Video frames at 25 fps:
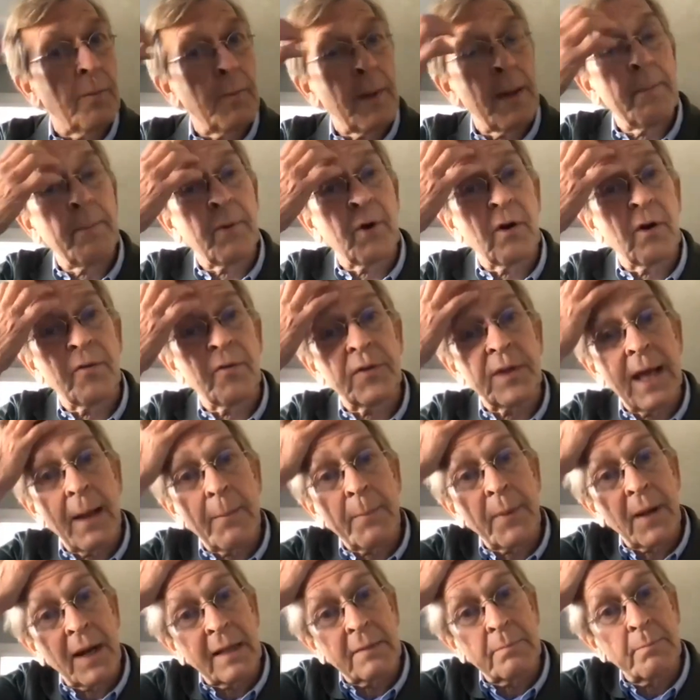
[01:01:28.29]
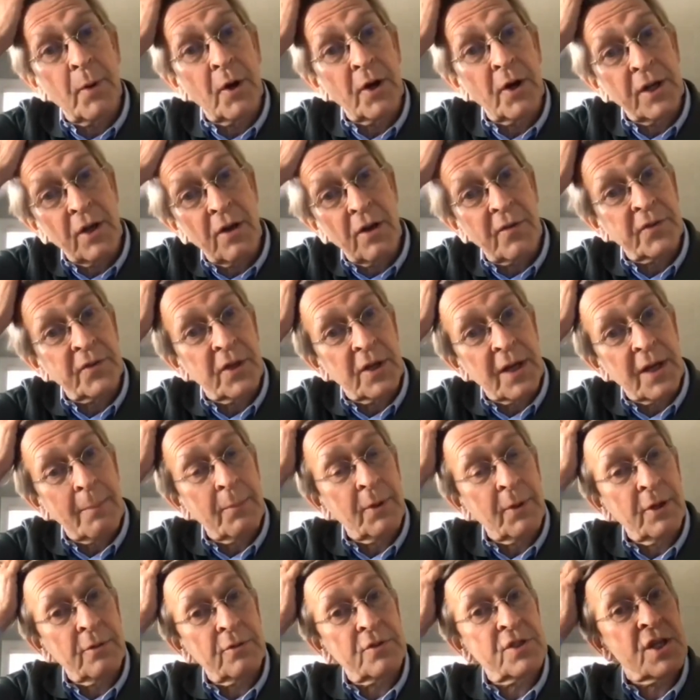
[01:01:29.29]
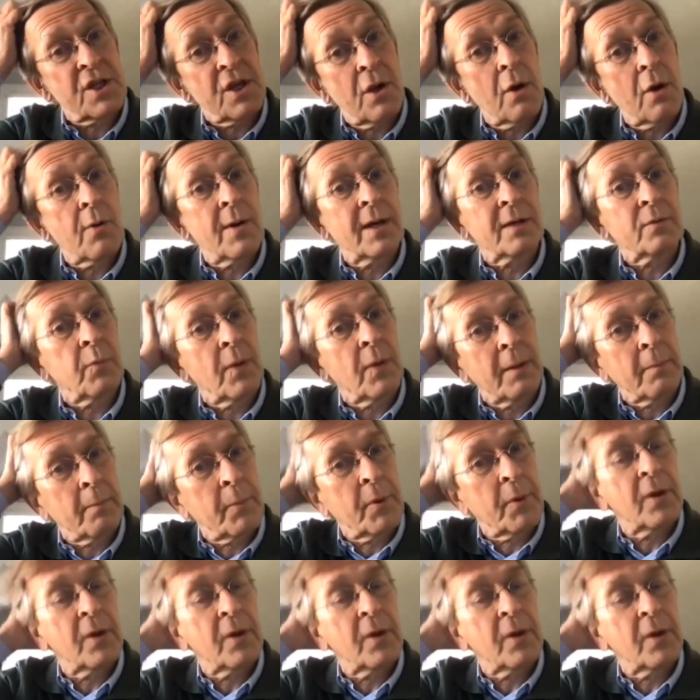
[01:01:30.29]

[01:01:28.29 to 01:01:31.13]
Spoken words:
a member of the appellate body of the WTO at one